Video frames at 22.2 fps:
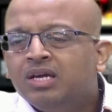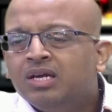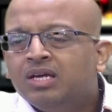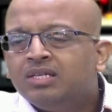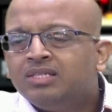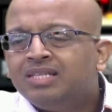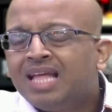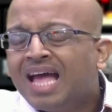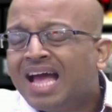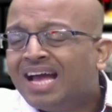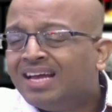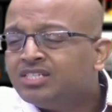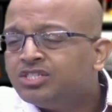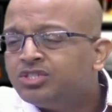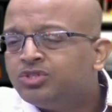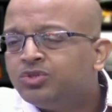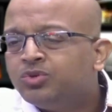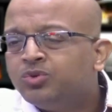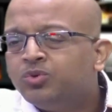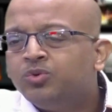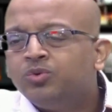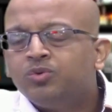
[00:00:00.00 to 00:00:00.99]
Thanks
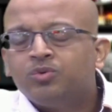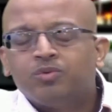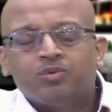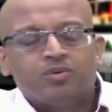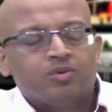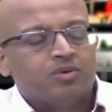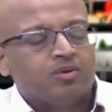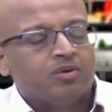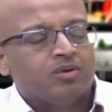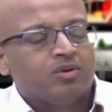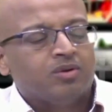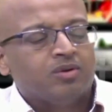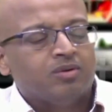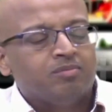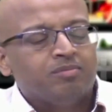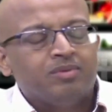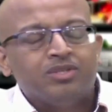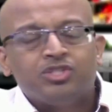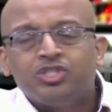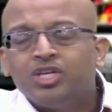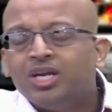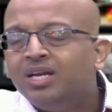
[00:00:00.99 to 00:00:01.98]
to
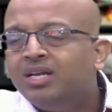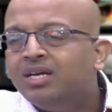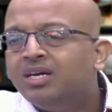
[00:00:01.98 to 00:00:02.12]
machine